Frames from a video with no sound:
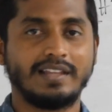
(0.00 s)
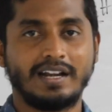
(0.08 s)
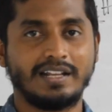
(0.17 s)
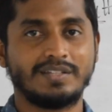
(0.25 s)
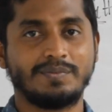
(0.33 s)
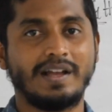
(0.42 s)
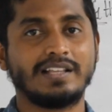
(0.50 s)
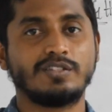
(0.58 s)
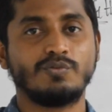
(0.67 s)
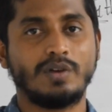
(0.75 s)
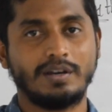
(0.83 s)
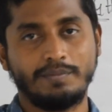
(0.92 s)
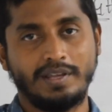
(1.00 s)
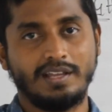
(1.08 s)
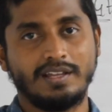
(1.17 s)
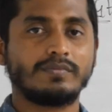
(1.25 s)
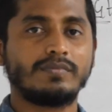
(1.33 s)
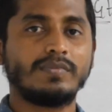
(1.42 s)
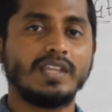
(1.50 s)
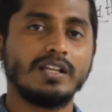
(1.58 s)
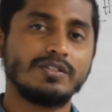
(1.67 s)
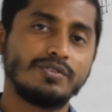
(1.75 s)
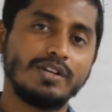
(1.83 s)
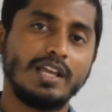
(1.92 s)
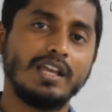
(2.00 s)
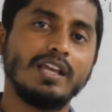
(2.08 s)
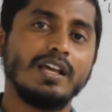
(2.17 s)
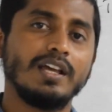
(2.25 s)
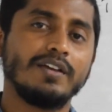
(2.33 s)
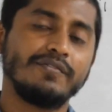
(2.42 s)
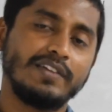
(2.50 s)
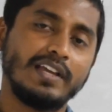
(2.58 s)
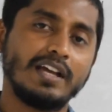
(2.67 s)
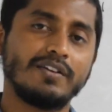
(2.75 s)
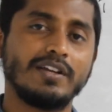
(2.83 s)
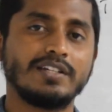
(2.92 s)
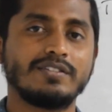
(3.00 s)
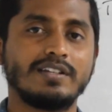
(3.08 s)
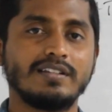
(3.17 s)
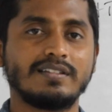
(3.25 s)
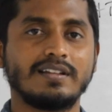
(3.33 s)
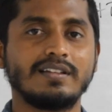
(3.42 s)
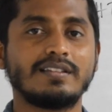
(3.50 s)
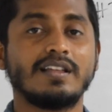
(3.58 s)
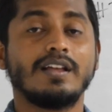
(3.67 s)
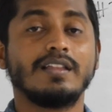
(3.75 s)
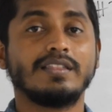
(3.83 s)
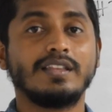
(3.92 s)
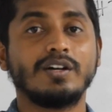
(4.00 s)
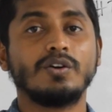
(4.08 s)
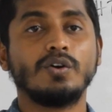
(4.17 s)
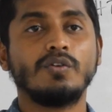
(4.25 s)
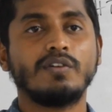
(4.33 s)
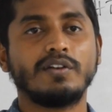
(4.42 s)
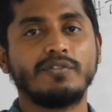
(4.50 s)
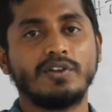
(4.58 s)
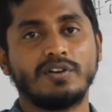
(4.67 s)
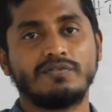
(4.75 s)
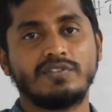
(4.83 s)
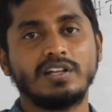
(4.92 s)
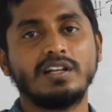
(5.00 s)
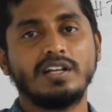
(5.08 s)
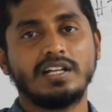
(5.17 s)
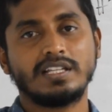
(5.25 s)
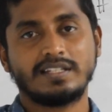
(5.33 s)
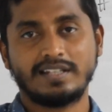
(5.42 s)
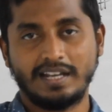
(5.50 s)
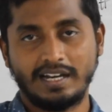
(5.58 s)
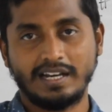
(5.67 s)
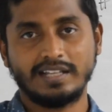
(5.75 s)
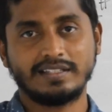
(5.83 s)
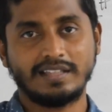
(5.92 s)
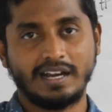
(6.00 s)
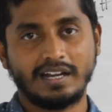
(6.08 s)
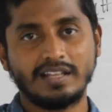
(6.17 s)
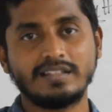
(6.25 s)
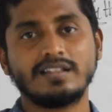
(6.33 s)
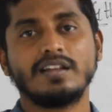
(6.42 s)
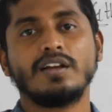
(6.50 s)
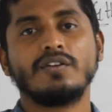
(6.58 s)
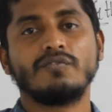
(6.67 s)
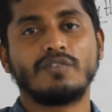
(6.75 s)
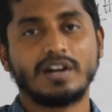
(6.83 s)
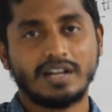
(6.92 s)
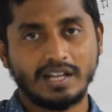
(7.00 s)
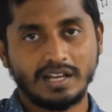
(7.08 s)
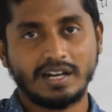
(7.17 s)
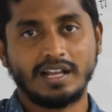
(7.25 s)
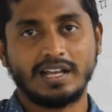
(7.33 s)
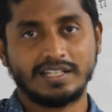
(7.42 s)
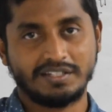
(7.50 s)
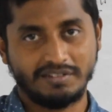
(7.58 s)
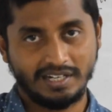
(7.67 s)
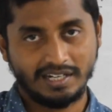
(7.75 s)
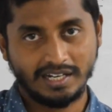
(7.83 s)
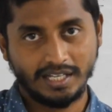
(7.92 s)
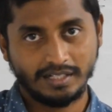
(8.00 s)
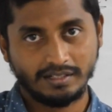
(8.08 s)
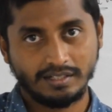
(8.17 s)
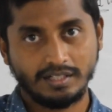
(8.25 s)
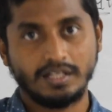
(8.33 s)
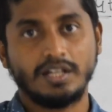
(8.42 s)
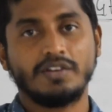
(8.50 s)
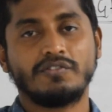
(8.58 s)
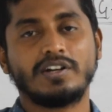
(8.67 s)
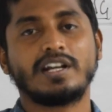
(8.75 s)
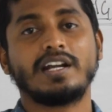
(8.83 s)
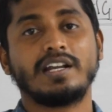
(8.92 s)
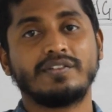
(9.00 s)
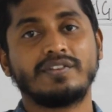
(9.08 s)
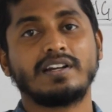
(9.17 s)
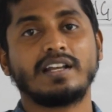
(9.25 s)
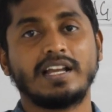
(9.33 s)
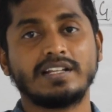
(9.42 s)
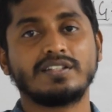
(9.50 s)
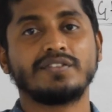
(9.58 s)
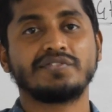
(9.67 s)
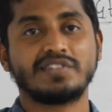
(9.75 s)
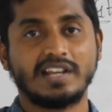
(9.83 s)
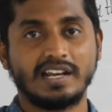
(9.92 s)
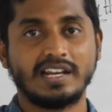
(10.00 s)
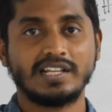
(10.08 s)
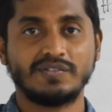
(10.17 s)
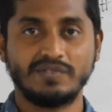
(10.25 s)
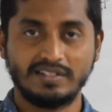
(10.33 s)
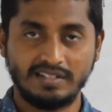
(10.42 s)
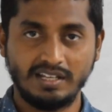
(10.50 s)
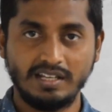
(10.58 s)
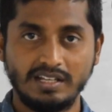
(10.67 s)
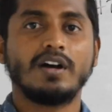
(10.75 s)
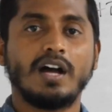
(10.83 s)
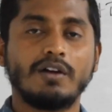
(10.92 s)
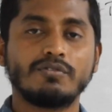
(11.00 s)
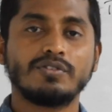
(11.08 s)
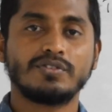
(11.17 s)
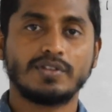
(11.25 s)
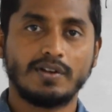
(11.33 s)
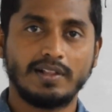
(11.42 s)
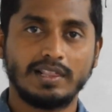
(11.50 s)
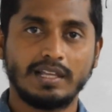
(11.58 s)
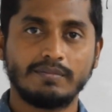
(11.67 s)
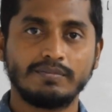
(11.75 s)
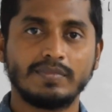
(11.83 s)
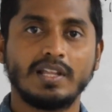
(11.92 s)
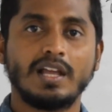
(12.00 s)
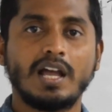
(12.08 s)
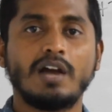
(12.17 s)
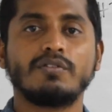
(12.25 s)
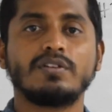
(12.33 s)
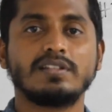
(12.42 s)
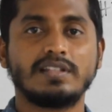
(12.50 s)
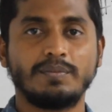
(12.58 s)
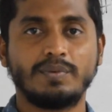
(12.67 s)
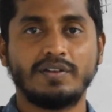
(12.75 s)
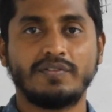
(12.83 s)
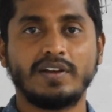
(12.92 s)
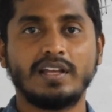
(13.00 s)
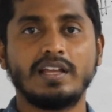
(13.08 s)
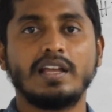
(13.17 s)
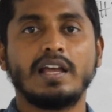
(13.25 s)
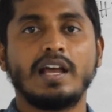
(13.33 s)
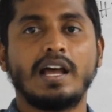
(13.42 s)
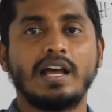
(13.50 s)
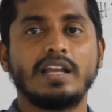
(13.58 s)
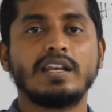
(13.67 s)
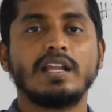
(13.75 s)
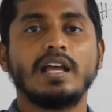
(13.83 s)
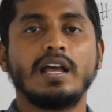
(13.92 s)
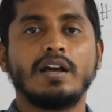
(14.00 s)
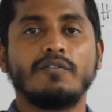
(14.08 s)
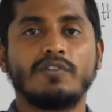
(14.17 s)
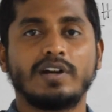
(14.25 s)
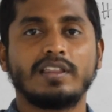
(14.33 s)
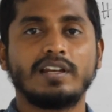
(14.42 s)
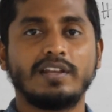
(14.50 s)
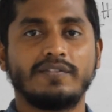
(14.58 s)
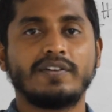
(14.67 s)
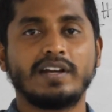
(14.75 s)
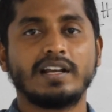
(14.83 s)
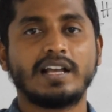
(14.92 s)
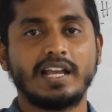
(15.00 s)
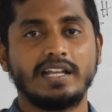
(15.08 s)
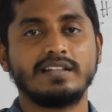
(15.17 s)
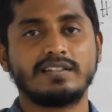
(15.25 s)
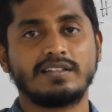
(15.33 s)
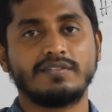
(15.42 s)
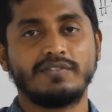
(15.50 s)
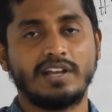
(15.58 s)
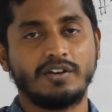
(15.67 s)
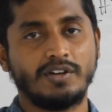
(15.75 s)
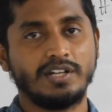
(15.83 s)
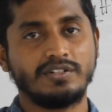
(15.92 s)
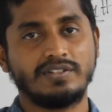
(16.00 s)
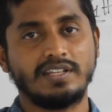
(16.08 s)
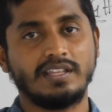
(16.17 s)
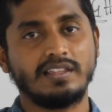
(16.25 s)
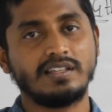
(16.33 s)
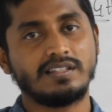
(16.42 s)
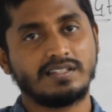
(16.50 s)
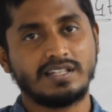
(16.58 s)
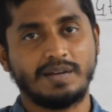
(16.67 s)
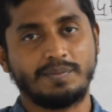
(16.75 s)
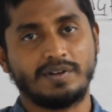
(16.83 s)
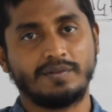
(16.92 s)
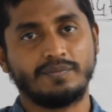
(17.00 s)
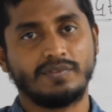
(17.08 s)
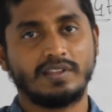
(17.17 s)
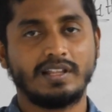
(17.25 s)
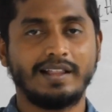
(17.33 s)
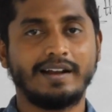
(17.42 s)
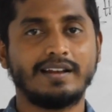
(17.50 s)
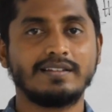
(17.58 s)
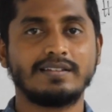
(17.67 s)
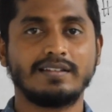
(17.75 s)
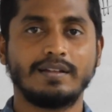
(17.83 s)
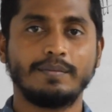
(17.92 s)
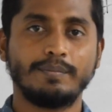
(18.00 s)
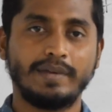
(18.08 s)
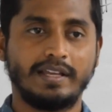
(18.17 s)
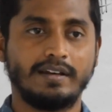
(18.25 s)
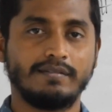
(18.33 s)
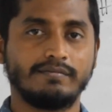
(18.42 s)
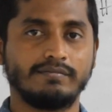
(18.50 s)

that is Maths 1B. Today, we are going to discuss the overview of the straight lines, that is, what are a straight line, what are different kinds of straight lines we see, how to solve them, how to simplify, and what are the different kinds we are going to see in this chapter. Let us begin.